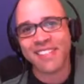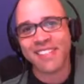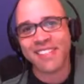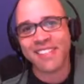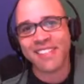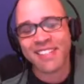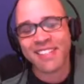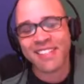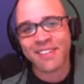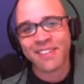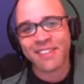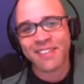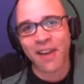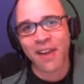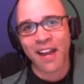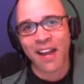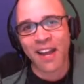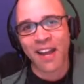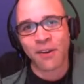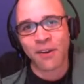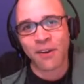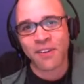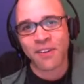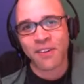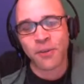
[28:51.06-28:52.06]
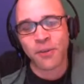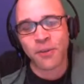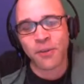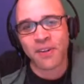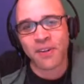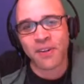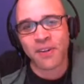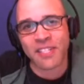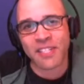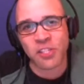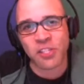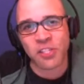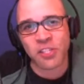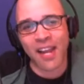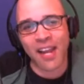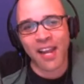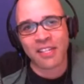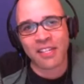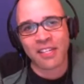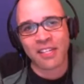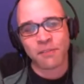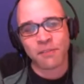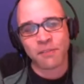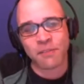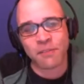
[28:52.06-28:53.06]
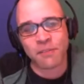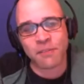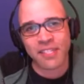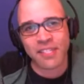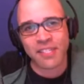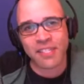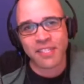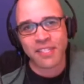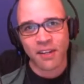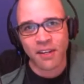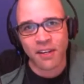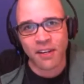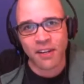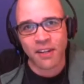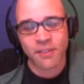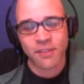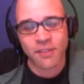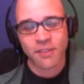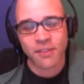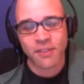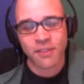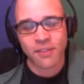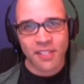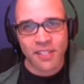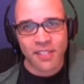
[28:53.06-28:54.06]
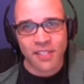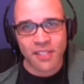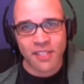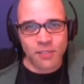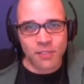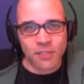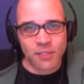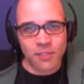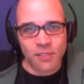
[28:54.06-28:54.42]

Wow, you are the child of Dig Dug. This is what